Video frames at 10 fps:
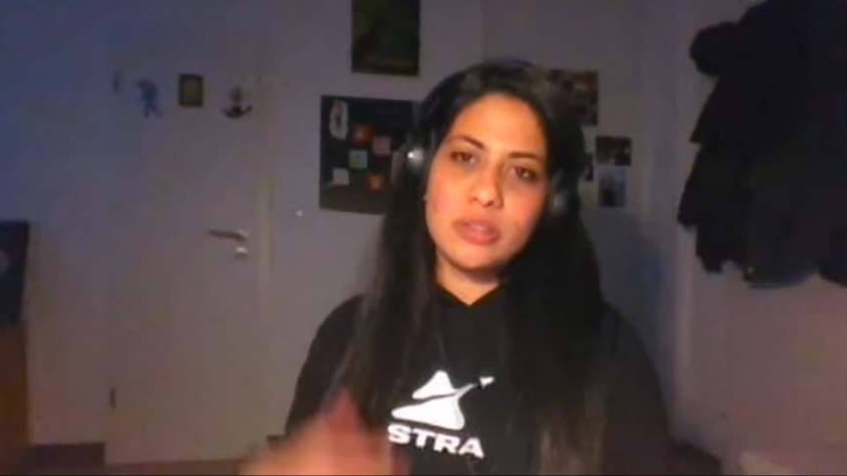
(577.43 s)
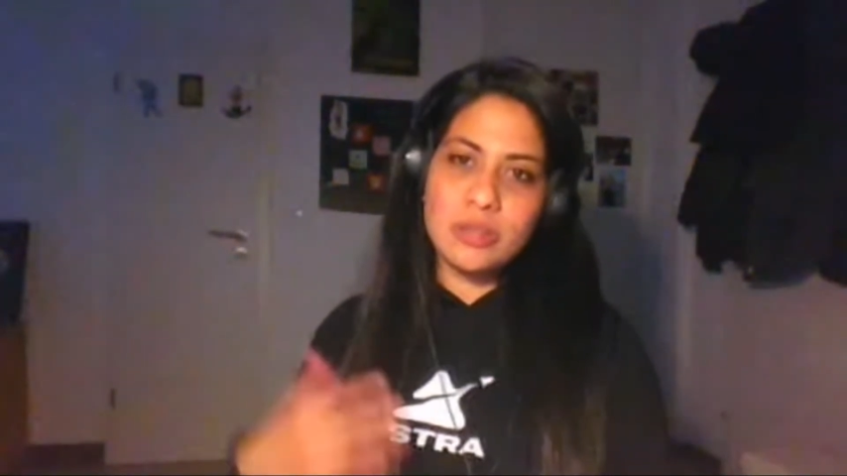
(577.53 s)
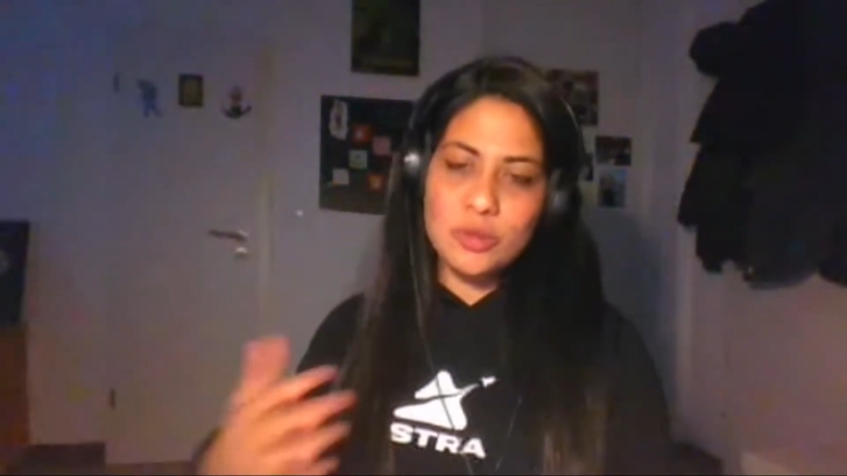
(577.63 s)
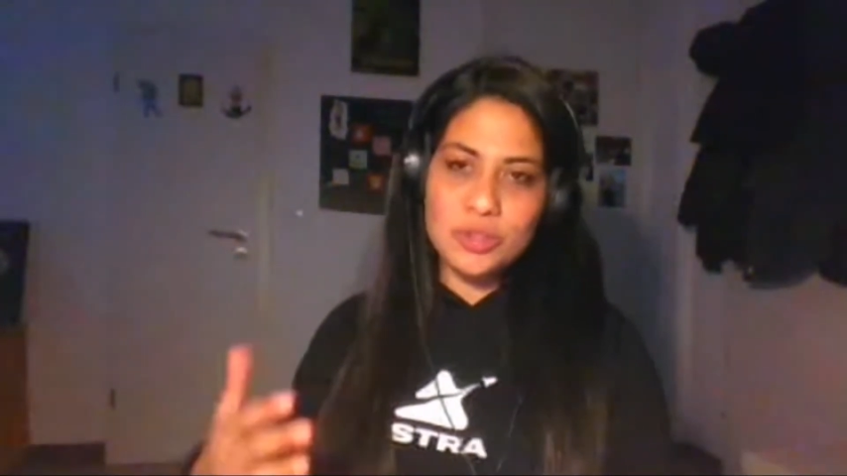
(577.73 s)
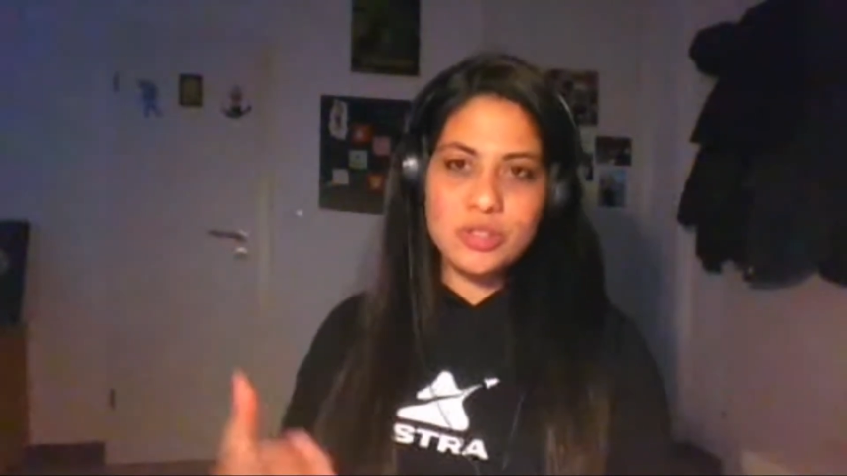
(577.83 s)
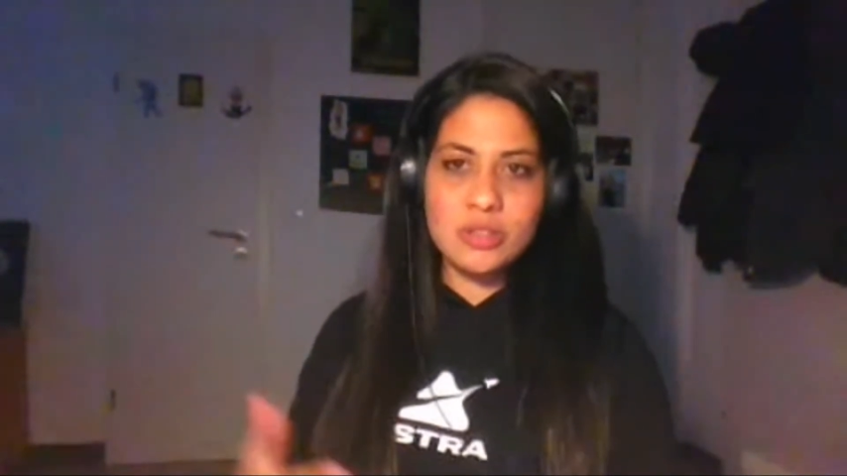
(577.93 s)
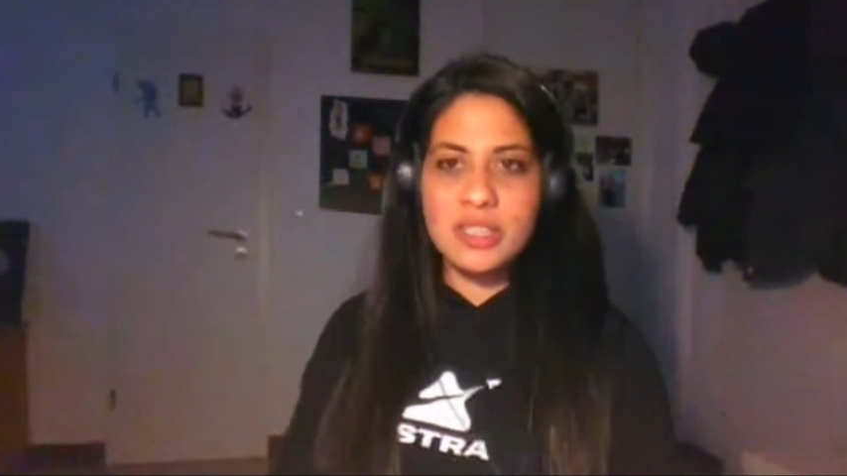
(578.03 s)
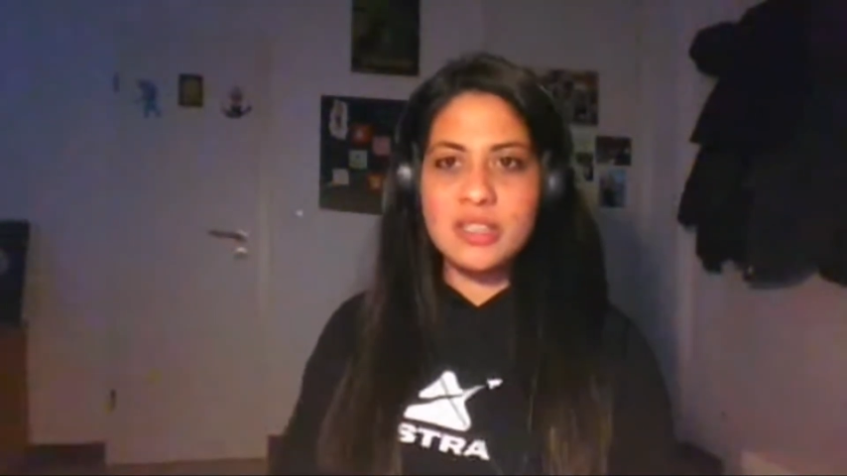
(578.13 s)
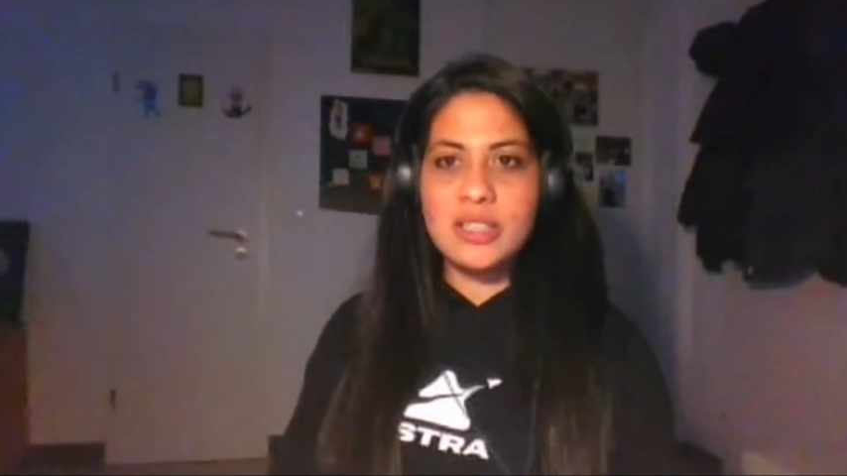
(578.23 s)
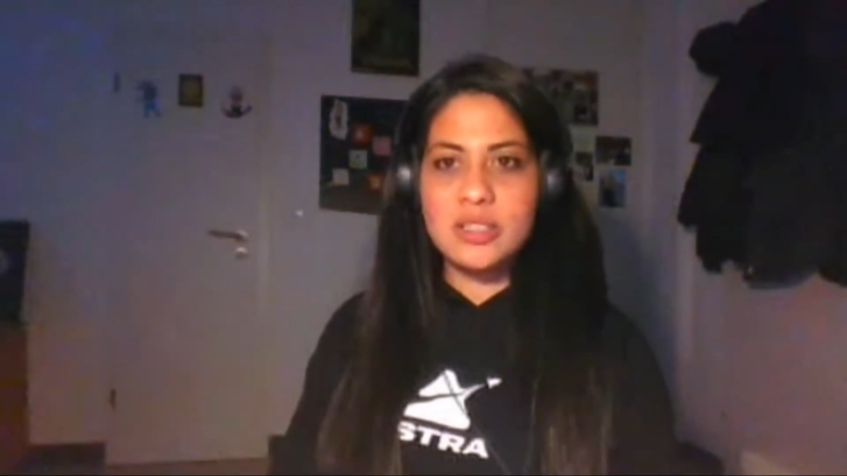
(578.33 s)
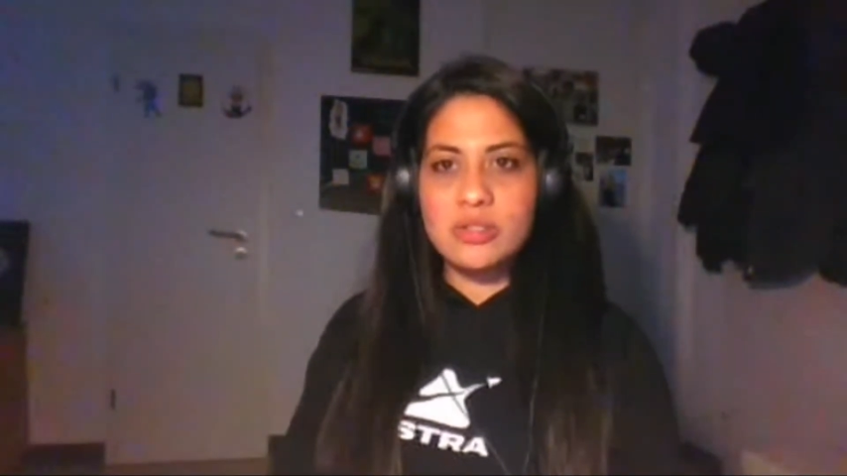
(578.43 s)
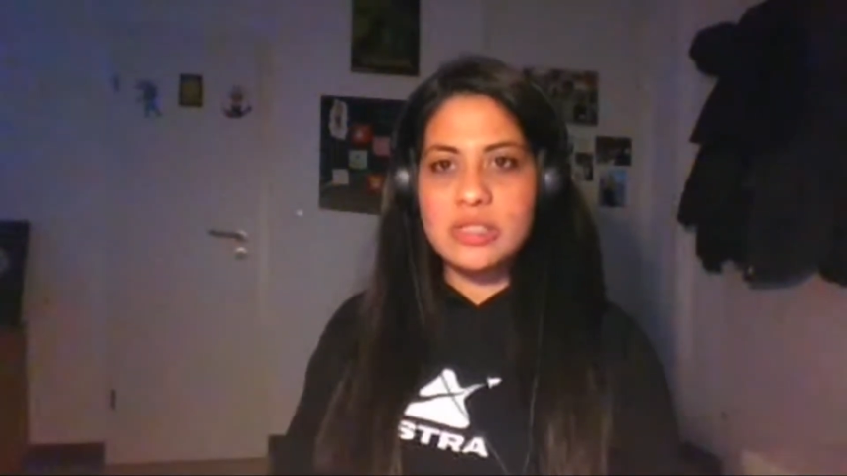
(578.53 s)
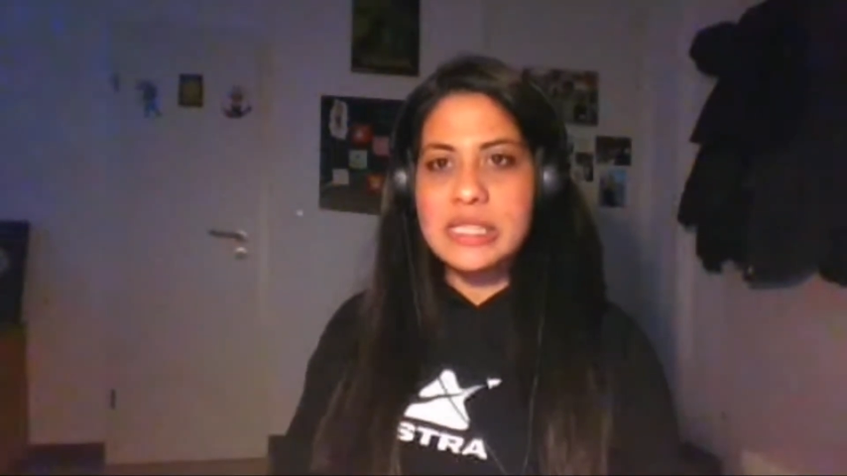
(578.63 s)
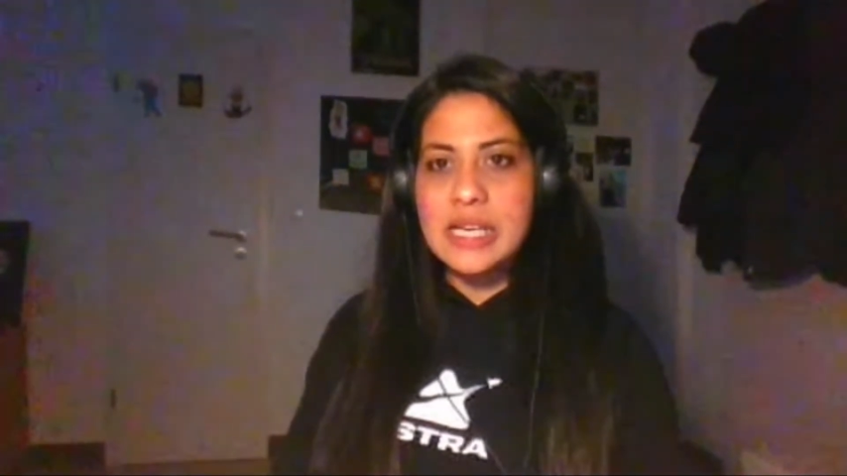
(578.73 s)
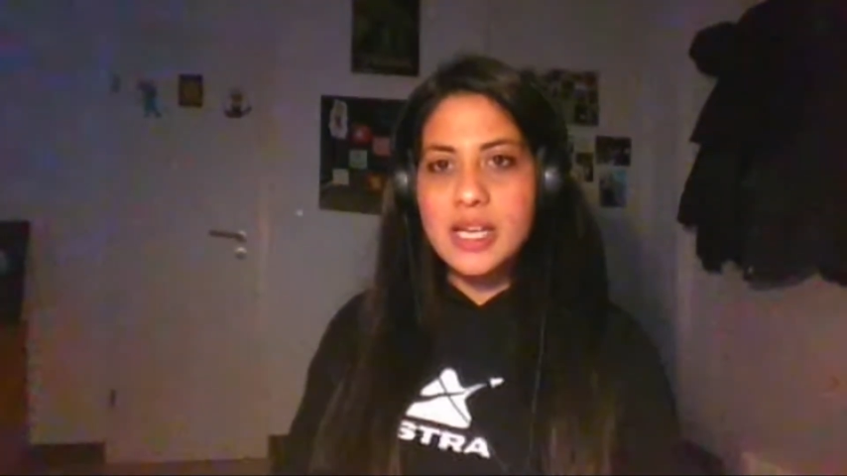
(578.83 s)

you're closer to the industry.